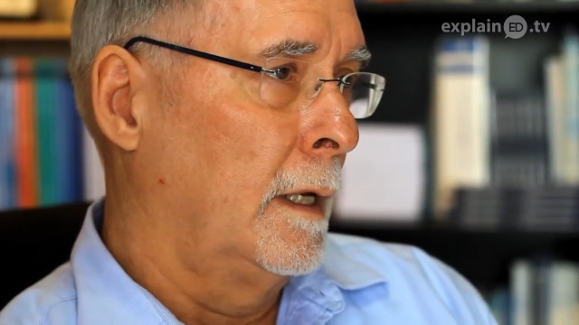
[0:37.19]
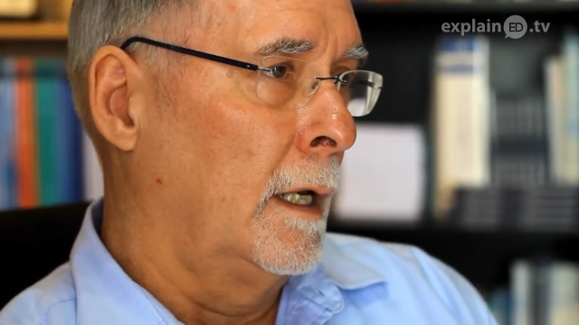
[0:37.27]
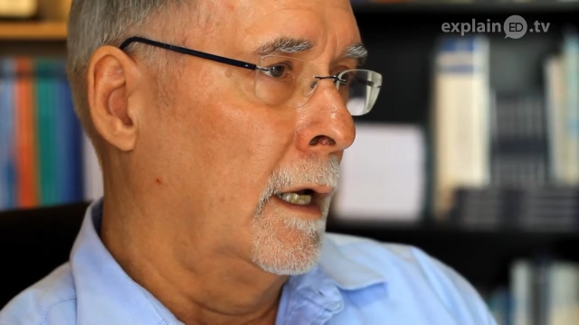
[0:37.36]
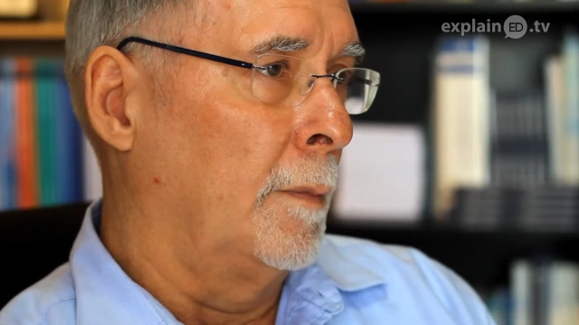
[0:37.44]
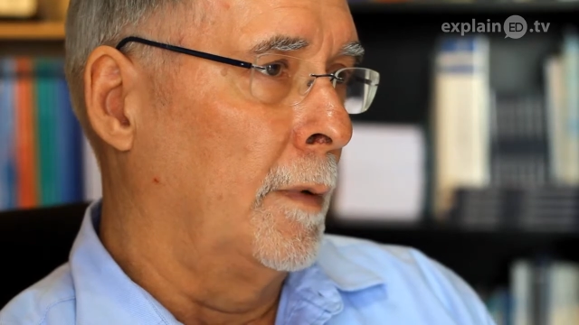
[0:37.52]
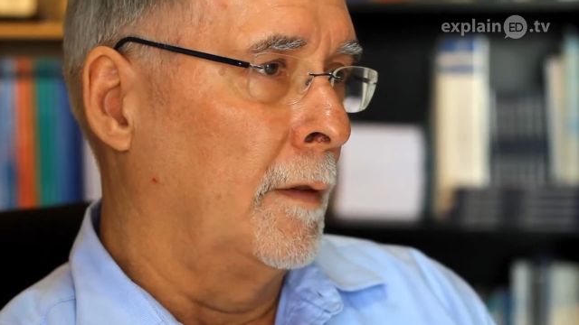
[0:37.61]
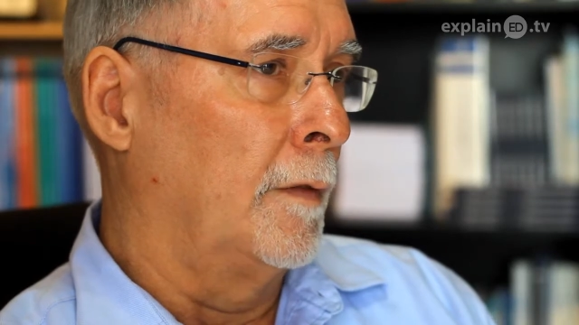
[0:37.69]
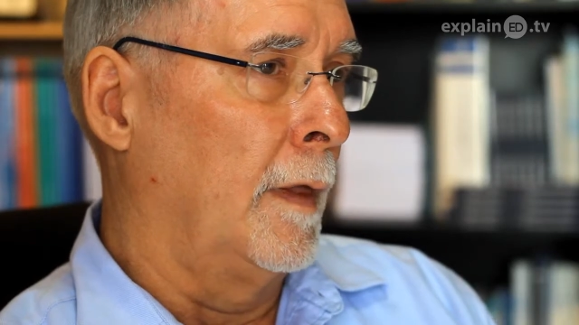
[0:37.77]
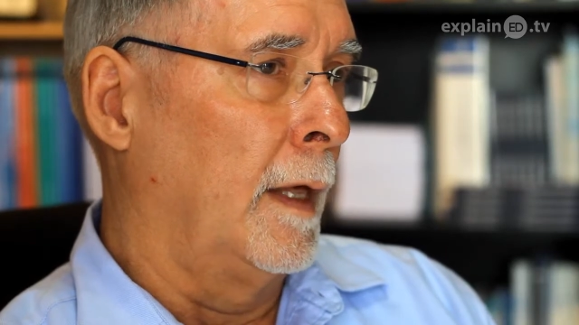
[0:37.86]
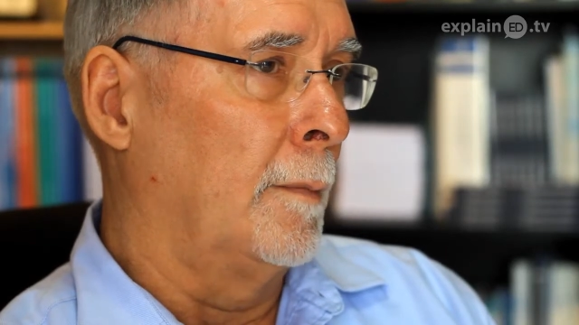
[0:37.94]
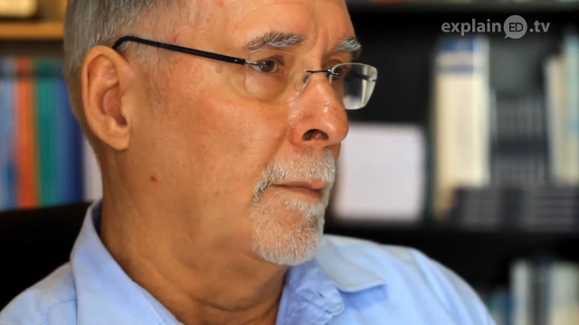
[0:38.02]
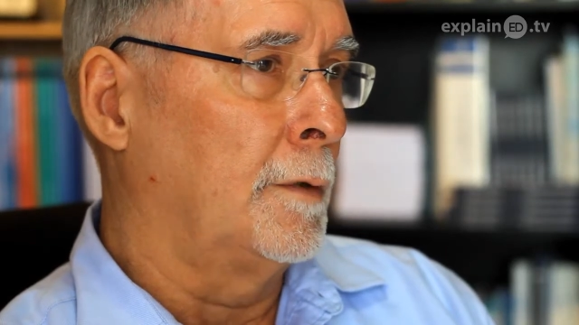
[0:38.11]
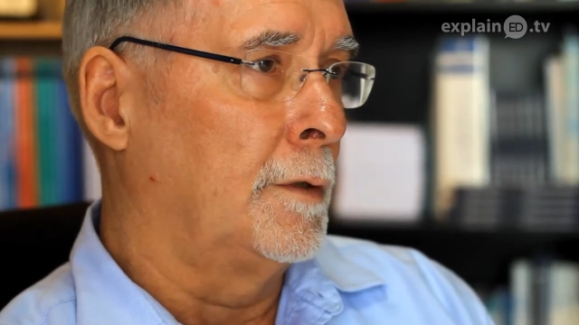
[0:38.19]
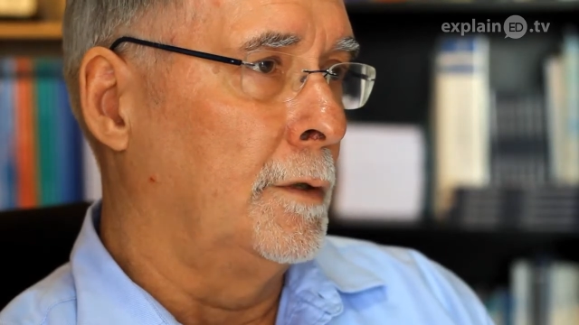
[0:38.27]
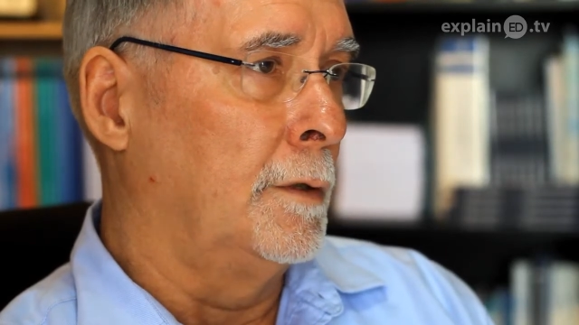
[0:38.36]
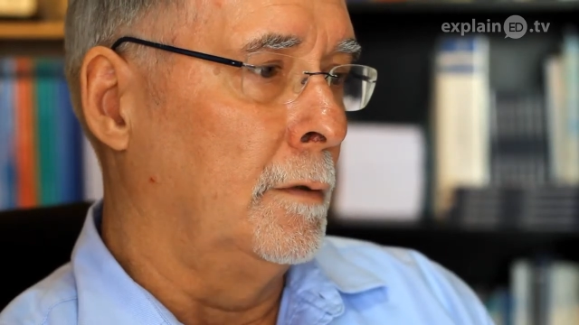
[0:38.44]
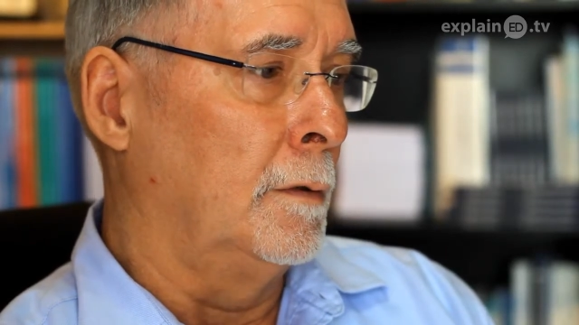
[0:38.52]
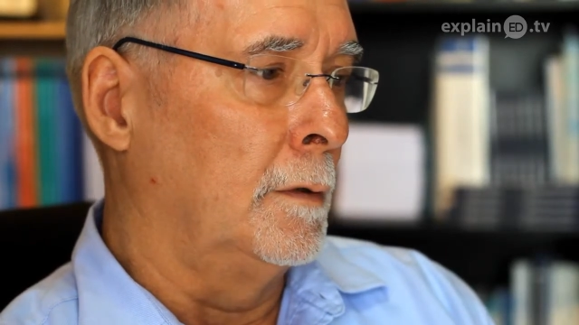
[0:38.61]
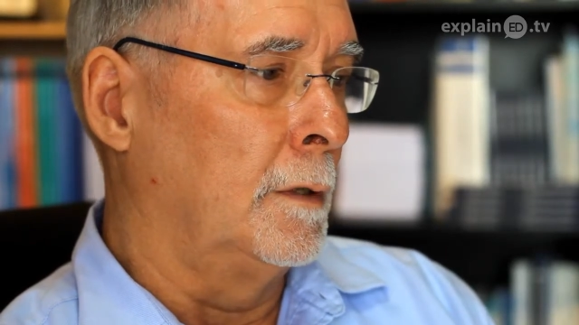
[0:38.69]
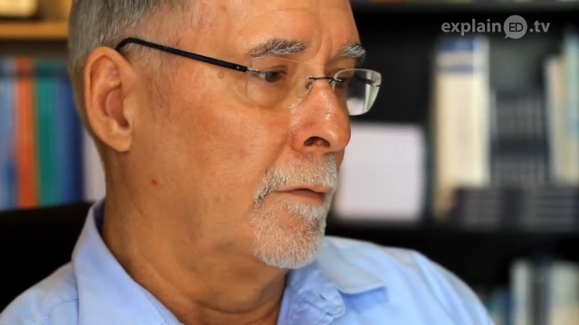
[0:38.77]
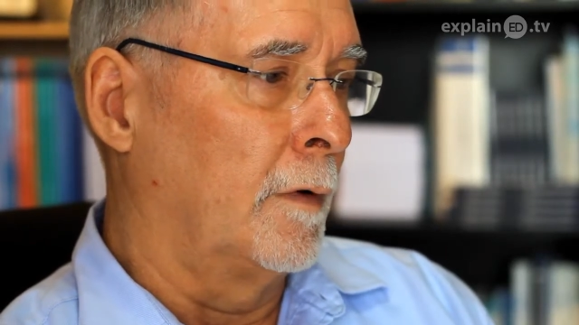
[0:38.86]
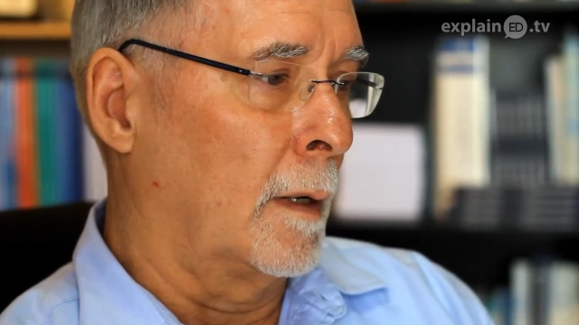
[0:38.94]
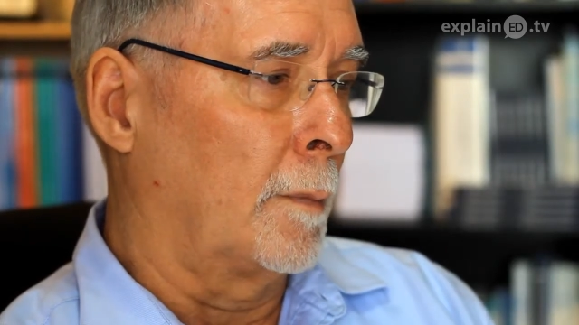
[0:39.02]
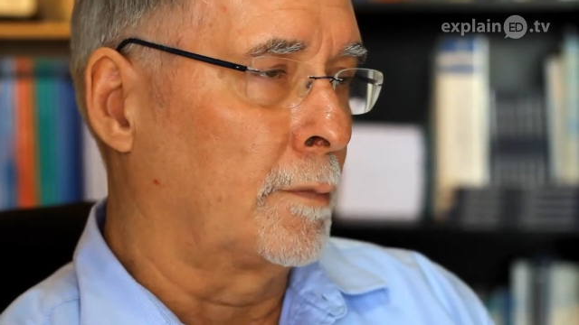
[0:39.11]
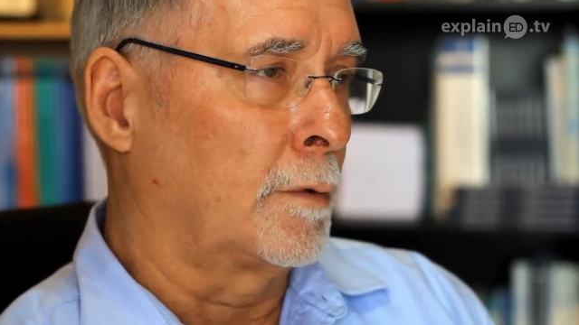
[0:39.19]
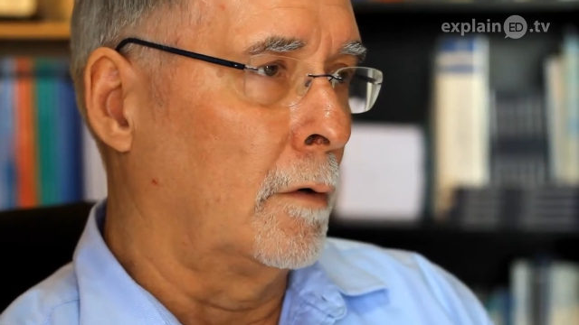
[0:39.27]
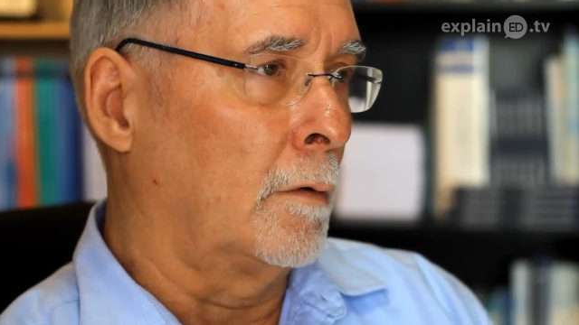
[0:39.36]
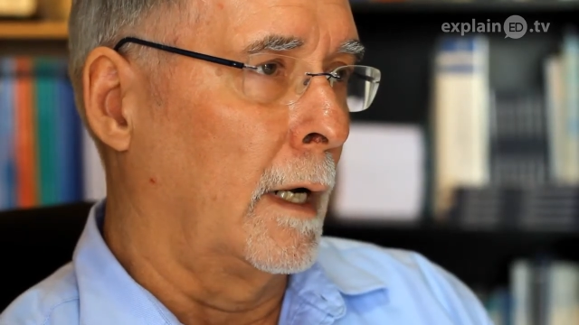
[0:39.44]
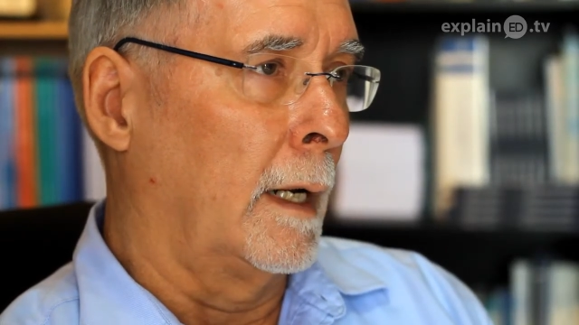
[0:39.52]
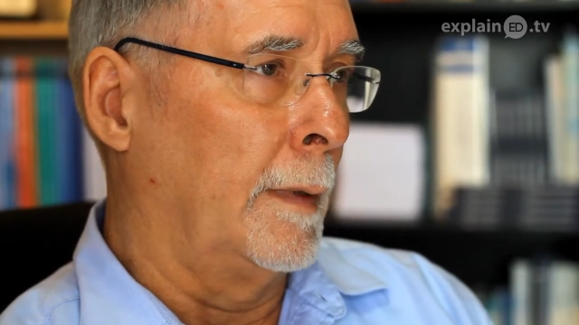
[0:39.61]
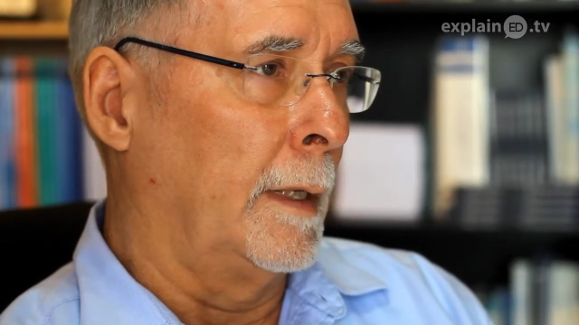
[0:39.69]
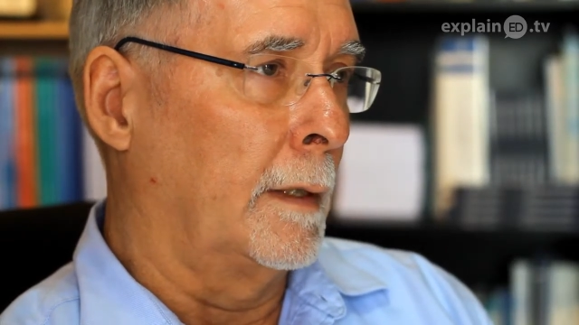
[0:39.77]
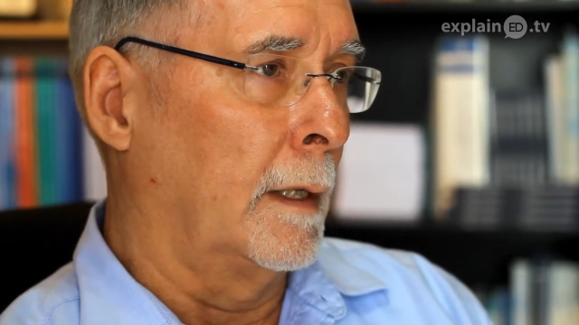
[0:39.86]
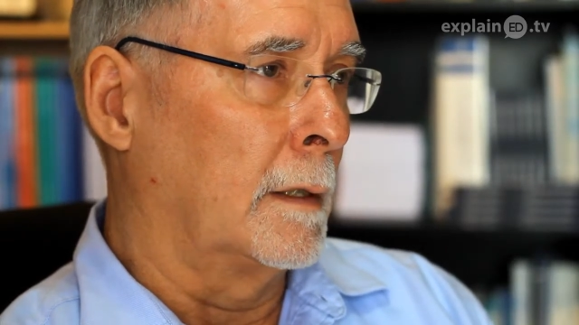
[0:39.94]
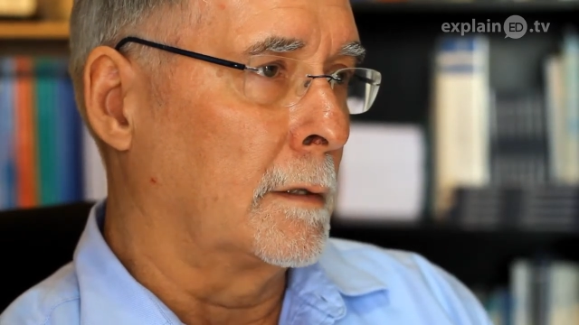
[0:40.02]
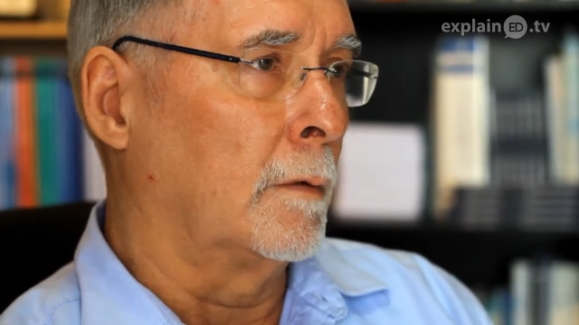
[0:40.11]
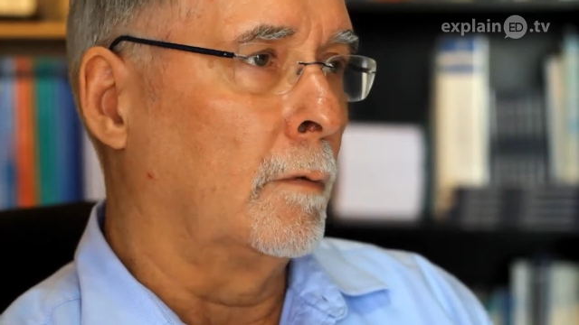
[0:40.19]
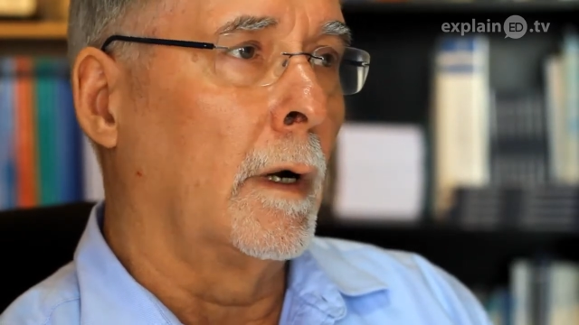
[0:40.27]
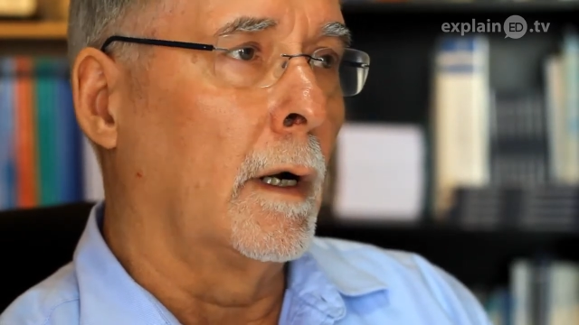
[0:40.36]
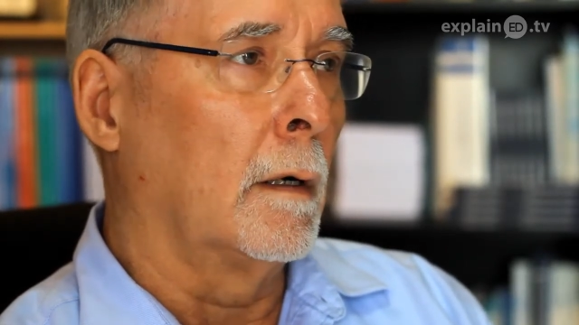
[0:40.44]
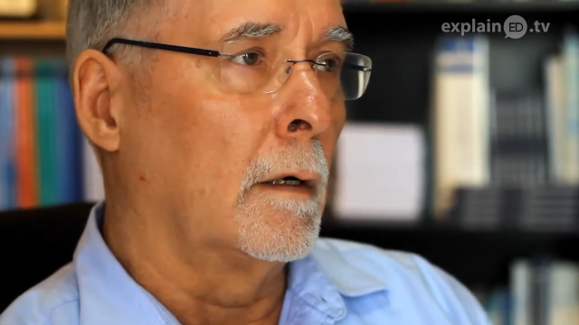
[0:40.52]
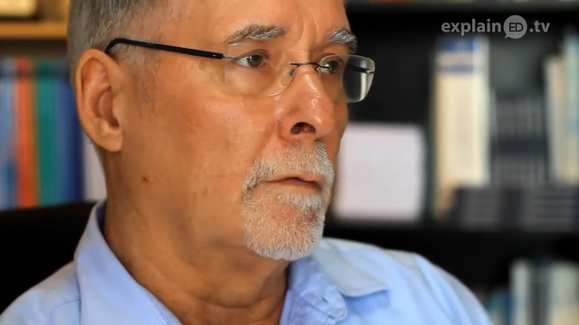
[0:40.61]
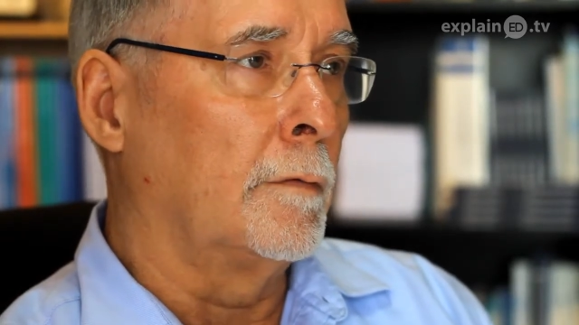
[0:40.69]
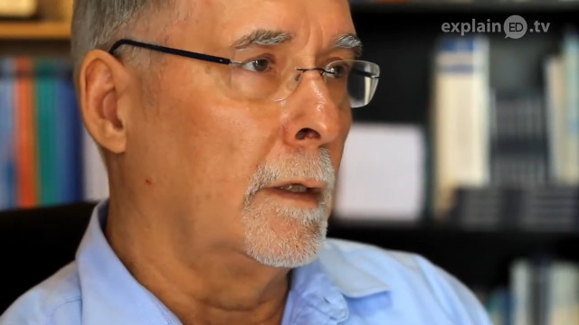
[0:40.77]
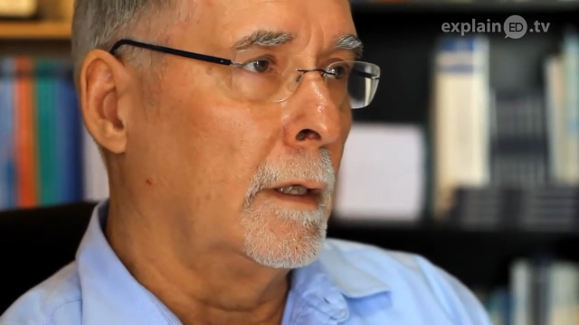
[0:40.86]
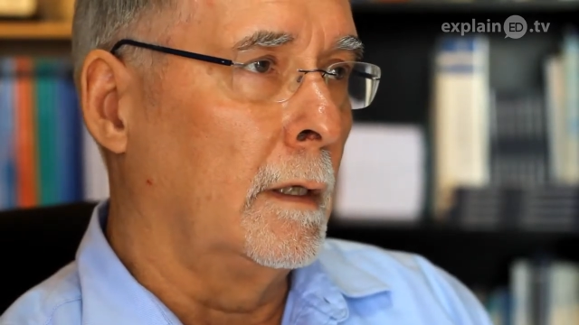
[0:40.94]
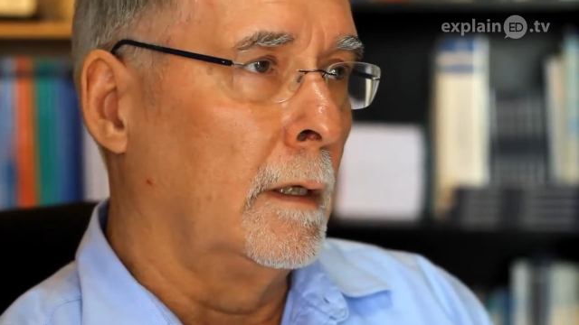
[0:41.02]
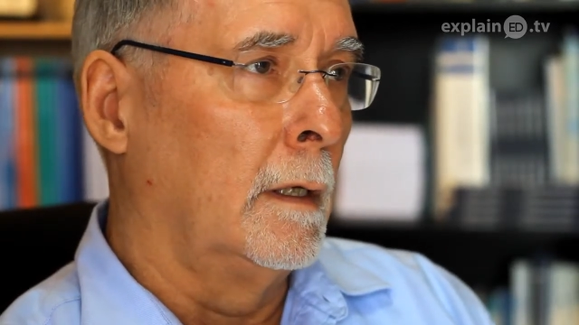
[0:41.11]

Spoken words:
helping them to develop programming that is aware of the